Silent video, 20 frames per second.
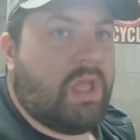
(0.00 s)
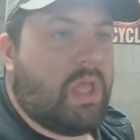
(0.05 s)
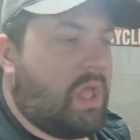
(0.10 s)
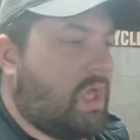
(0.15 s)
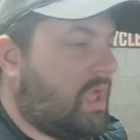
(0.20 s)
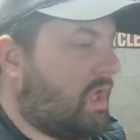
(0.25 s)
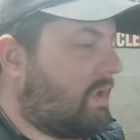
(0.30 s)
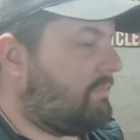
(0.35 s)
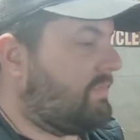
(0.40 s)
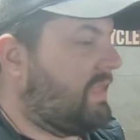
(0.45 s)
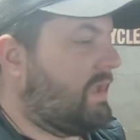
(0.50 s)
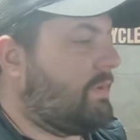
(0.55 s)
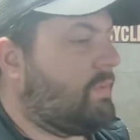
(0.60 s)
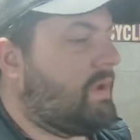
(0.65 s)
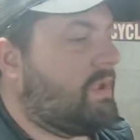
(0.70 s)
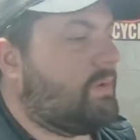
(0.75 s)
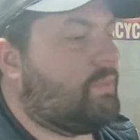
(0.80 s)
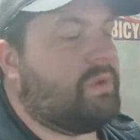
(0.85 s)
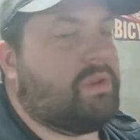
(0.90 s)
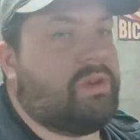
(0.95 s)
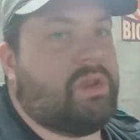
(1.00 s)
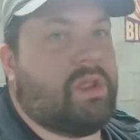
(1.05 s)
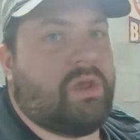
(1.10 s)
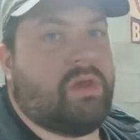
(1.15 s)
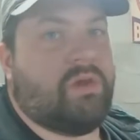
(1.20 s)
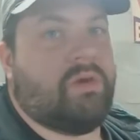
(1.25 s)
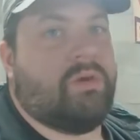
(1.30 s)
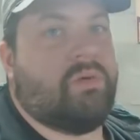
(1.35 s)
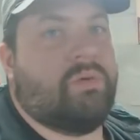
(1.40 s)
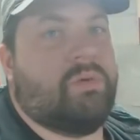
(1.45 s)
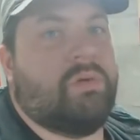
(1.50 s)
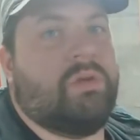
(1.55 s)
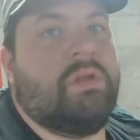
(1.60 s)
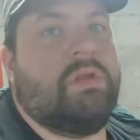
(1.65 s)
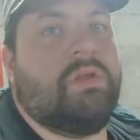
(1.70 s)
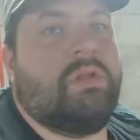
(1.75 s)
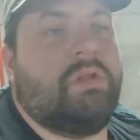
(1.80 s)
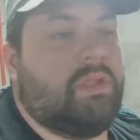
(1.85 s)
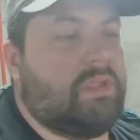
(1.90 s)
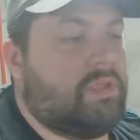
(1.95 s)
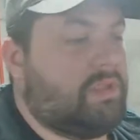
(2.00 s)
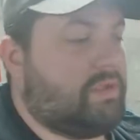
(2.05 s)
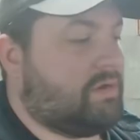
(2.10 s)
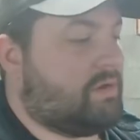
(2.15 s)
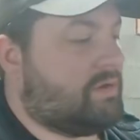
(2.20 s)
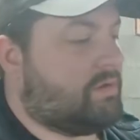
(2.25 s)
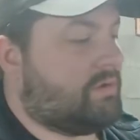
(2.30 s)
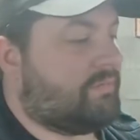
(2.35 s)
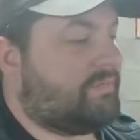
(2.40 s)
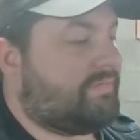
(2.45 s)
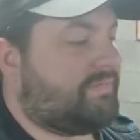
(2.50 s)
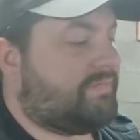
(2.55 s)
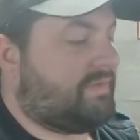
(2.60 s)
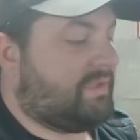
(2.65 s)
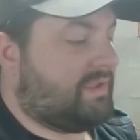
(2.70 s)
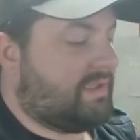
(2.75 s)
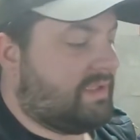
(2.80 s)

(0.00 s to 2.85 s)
That way we know, you know, if